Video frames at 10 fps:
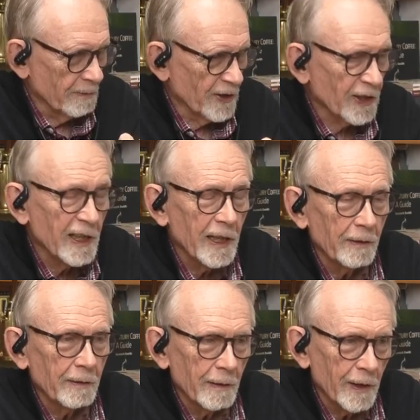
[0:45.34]

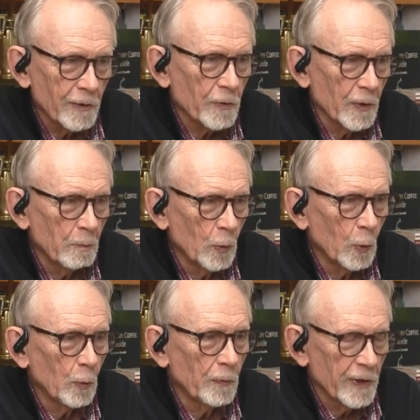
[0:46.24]
skin that's
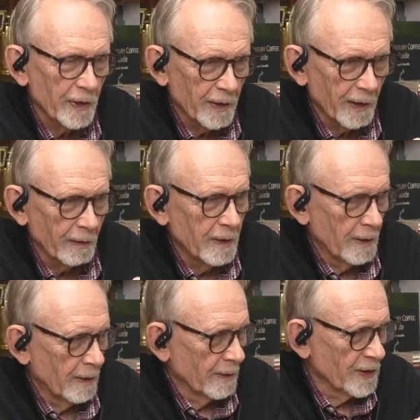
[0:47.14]
removed in a
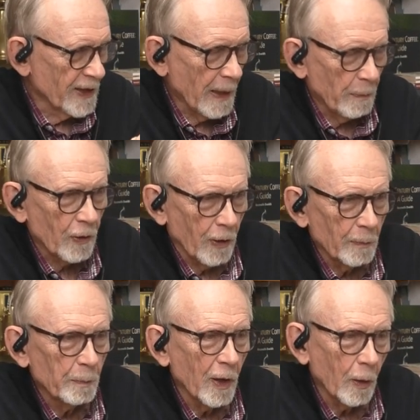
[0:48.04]
step
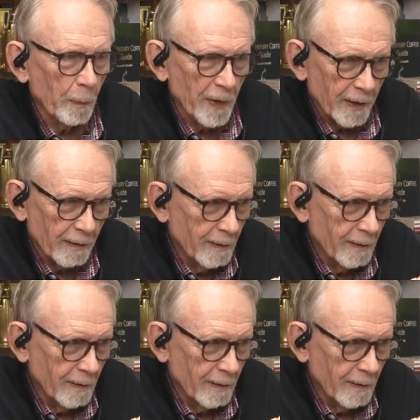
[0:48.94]
called pulping